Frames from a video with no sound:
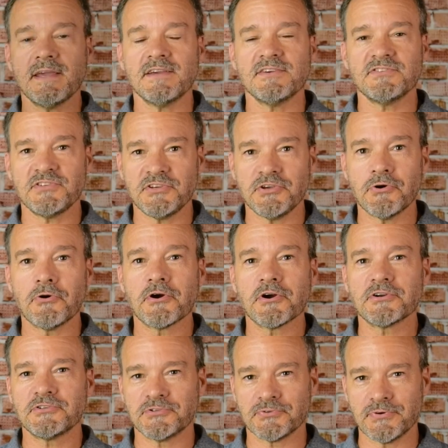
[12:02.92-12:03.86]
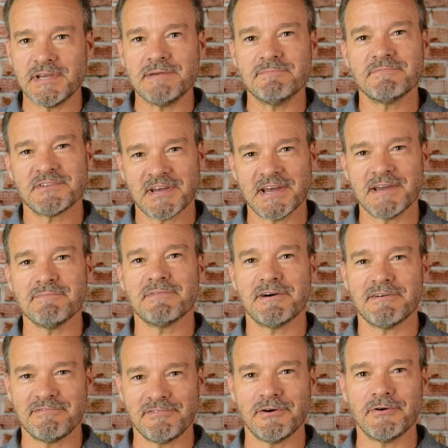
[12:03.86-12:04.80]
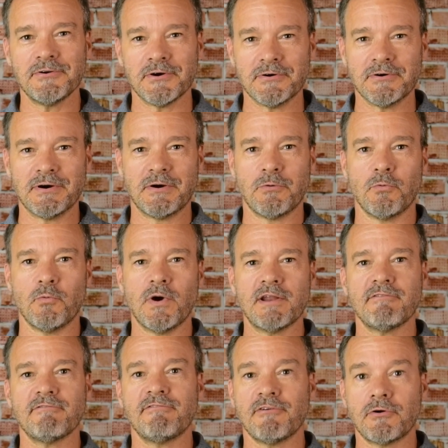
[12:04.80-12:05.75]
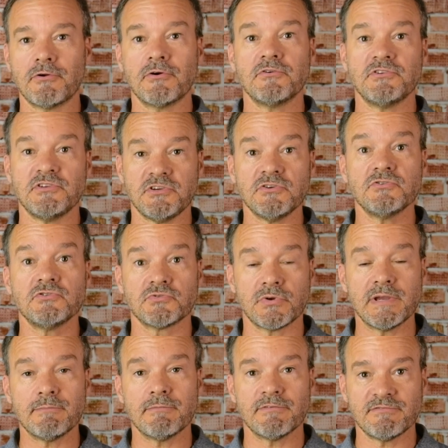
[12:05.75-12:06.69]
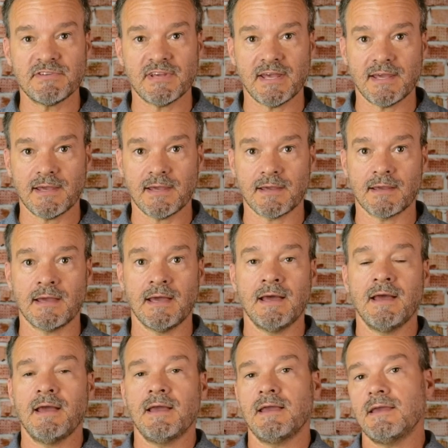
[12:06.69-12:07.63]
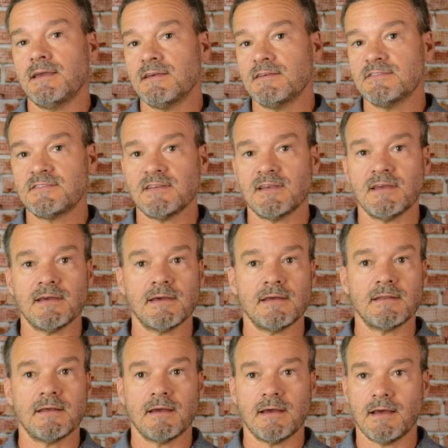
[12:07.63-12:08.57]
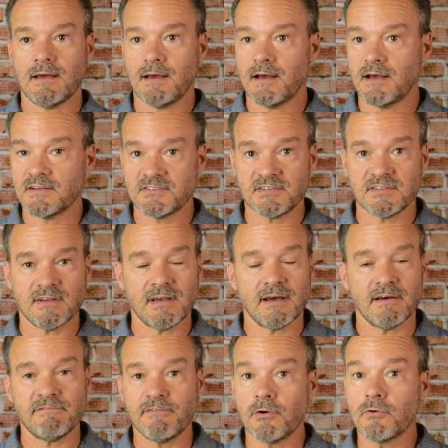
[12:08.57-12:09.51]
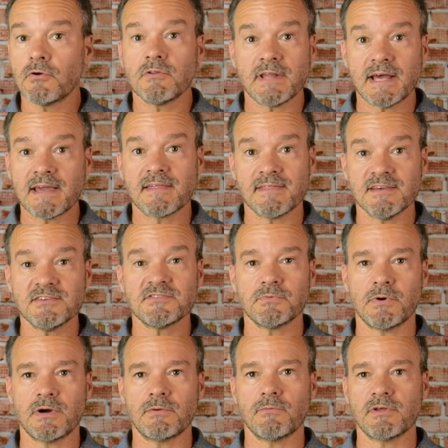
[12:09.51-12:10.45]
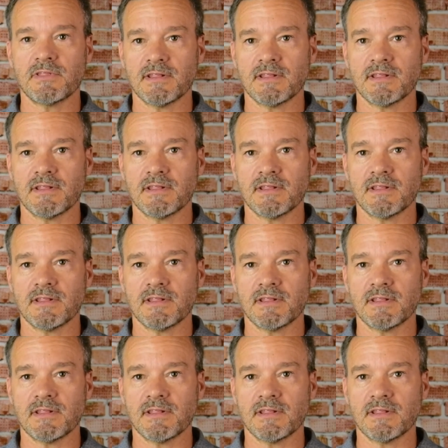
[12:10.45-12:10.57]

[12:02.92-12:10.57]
is your dream type of photo? What photo do you dream of taking? Is it a photo like this one with